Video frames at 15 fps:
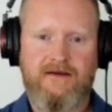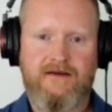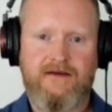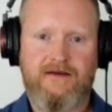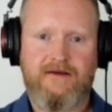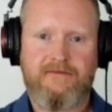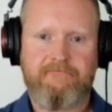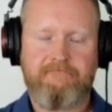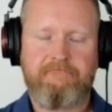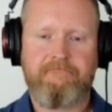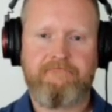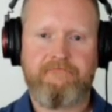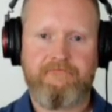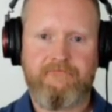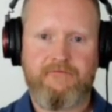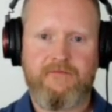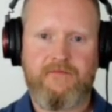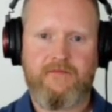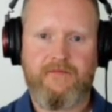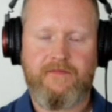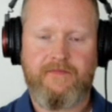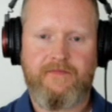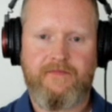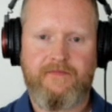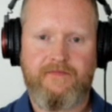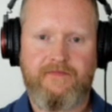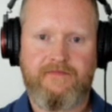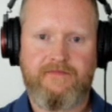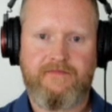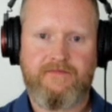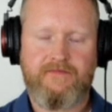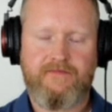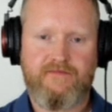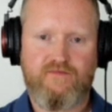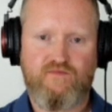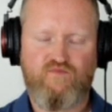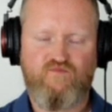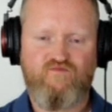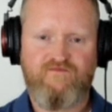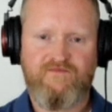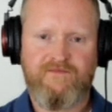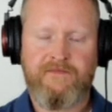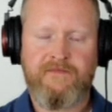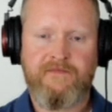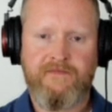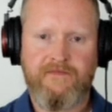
The person shown says nothing.